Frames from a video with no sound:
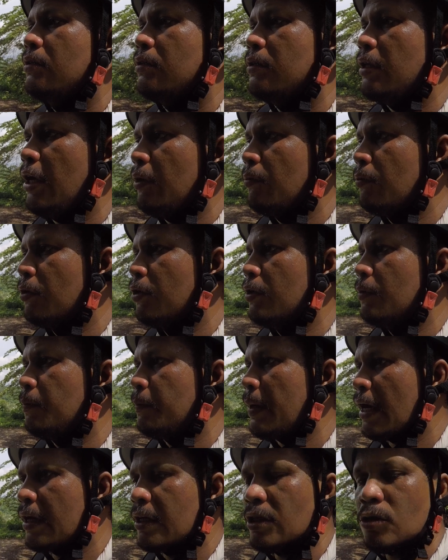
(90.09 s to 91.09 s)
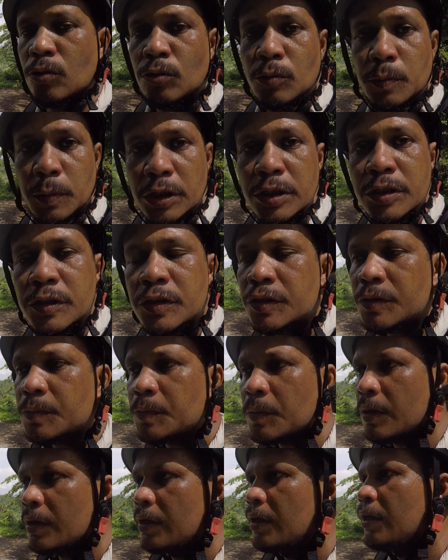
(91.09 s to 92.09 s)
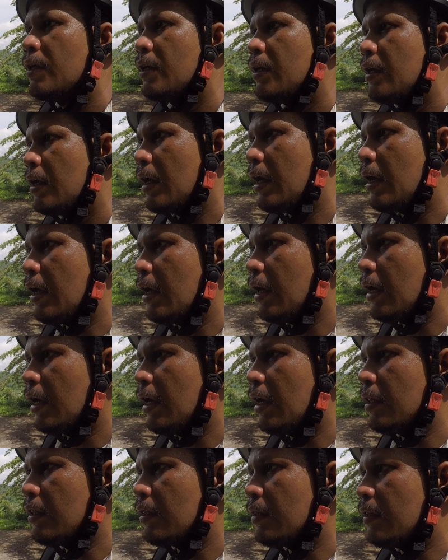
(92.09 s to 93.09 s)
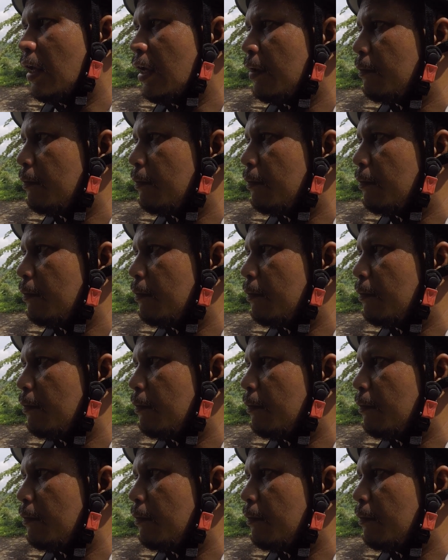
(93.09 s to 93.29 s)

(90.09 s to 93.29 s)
They were paratroopers, and they